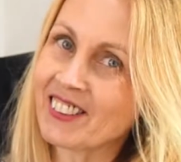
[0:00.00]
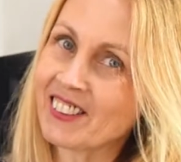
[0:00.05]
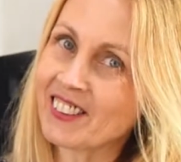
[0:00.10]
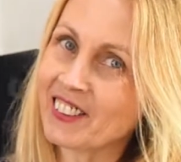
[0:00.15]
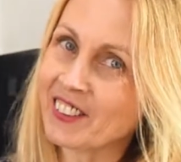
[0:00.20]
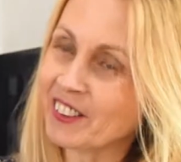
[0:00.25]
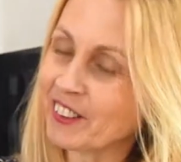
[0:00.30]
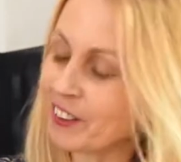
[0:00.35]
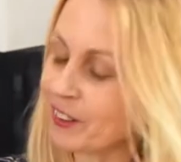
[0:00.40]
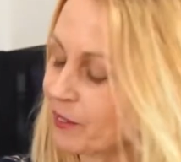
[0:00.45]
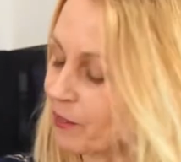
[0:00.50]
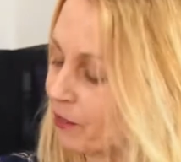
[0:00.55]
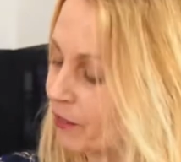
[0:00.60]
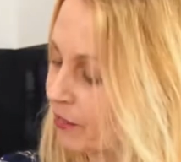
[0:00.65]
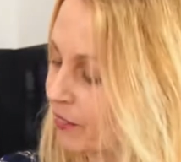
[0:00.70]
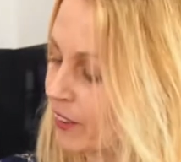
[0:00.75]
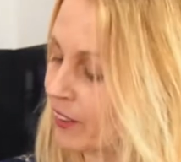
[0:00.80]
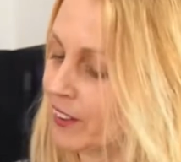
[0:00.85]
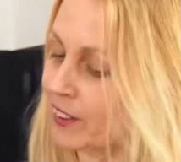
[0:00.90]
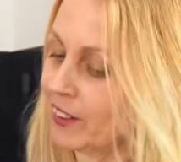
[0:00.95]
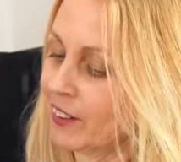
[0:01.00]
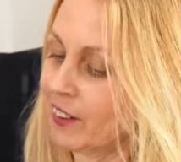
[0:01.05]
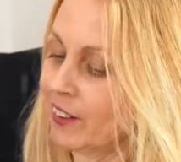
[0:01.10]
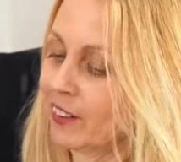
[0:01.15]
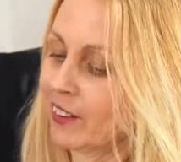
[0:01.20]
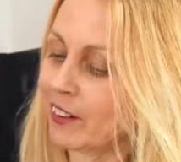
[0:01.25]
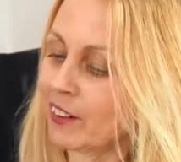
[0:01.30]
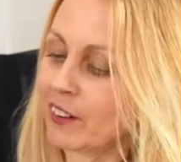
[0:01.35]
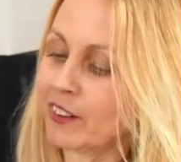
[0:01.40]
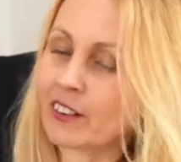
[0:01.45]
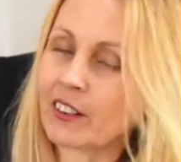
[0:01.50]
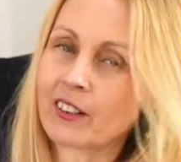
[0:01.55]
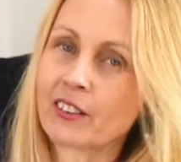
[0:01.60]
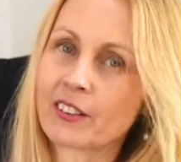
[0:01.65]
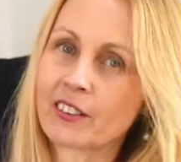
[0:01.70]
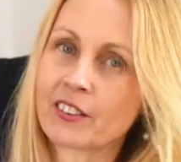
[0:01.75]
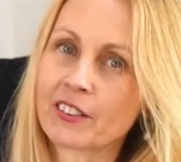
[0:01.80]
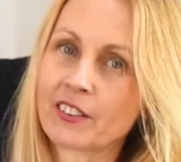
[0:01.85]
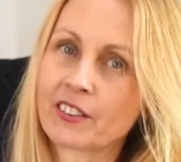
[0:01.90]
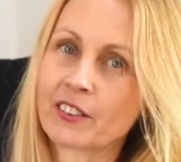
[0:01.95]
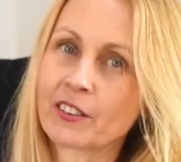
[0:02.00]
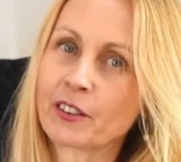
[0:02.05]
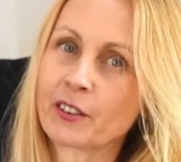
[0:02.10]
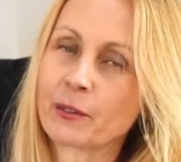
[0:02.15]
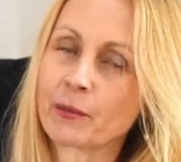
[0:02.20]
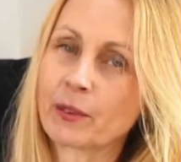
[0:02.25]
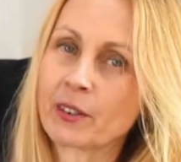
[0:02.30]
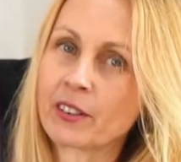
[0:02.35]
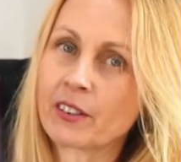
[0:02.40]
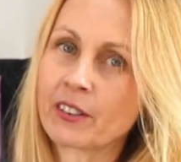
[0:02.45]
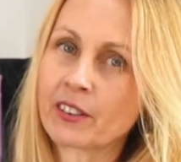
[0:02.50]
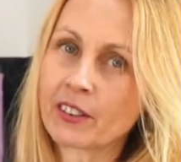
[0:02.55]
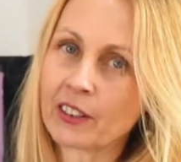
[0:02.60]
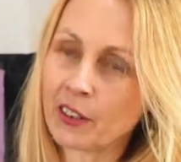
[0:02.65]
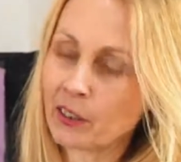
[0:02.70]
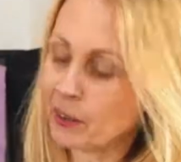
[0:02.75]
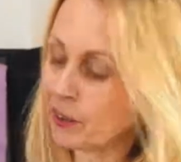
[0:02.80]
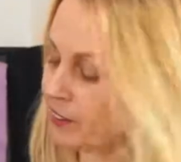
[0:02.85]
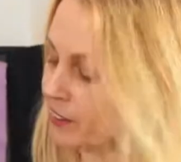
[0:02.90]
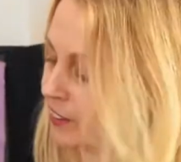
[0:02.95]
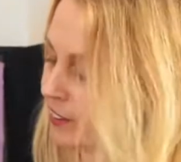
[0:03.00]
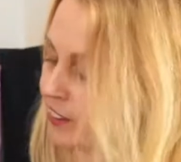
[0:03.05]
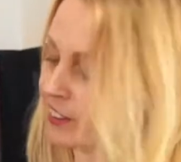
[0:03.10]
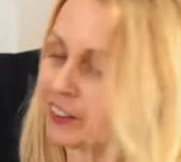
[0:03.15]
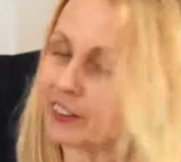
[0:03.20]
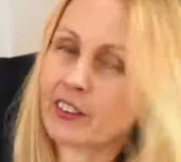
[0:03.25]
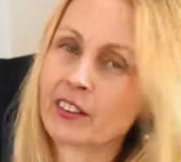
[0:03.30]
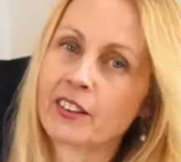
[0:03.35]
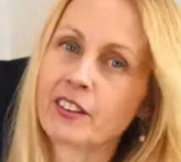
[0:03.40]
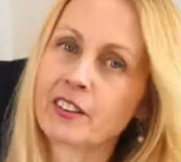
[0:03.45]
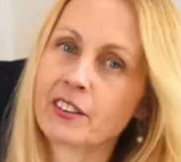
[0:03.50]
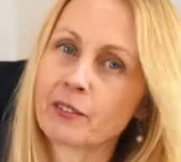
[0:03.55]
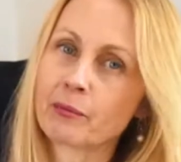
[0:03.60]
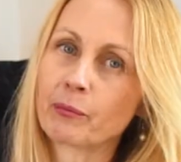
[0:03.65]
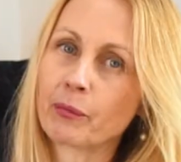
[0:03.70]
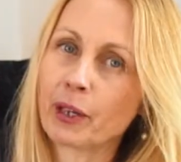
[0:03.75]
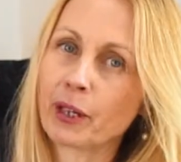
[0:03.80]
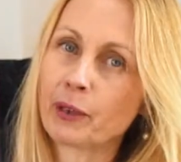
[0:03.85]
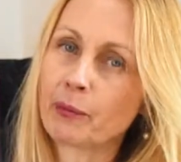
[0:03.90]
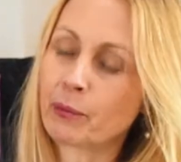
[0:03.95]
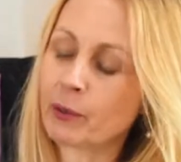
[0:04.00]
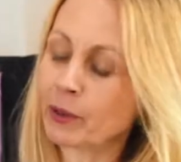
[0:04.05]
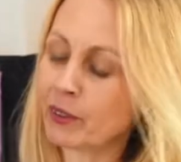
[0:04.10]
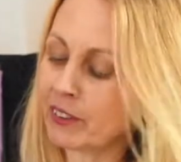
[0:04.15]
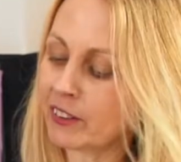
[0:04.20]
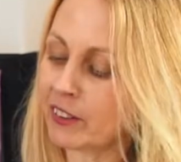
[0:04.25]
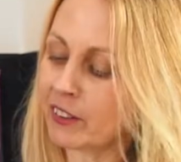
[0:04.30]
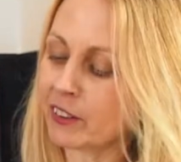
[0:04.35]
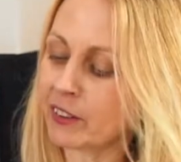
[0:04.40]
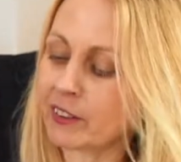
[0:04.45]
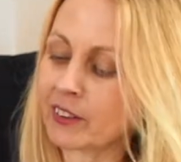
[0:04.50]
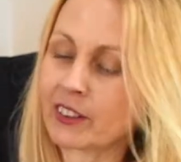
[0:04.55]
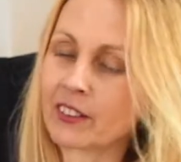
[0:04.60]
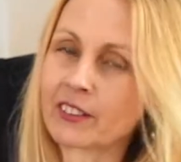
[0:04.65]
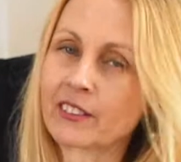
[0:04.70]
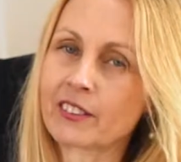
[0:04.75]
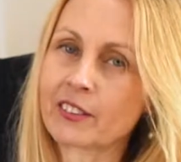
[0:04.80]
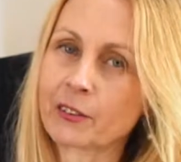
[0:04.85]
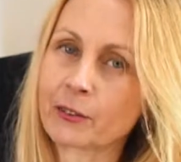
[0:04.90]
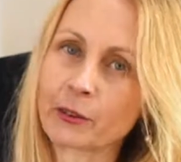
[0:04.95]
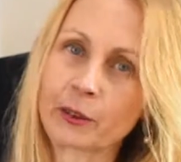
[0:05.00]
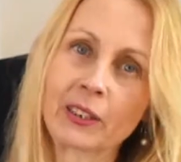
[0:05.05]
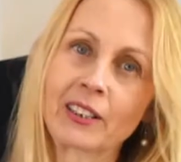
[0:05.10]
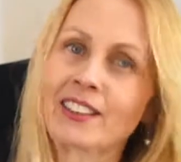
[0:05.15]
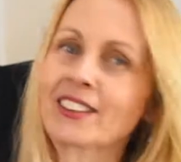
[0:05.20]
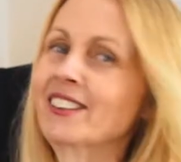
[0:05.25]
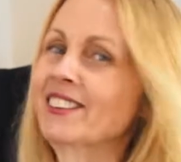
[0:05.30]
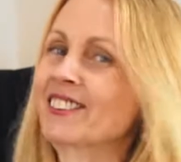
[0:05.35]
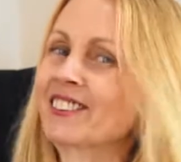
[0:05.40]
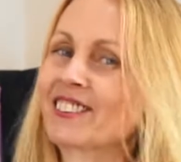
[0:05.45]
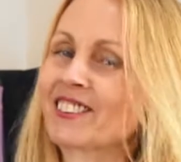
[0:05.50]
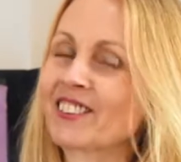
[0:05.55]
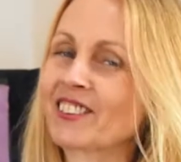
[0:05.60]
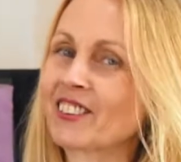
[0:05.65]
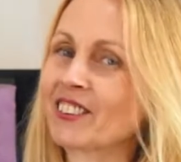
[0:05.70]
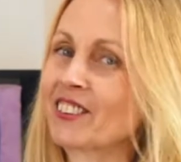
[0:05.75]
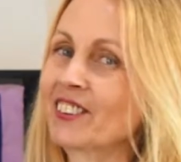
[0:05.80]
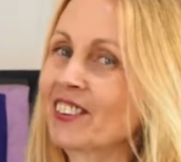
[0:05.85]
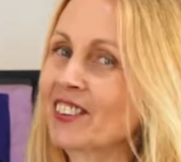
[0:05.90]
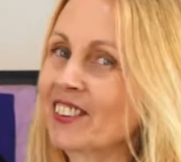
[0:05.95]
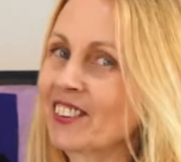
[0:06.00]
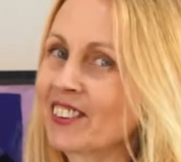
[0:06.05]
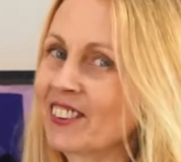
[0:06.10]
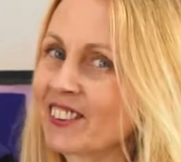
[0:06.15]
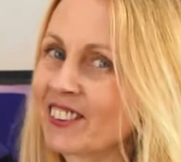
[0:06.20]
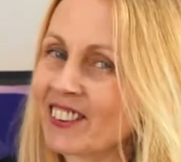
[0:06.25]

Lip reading: syrup. Coconut syrup is lower GI than maple, so it's a really good choice.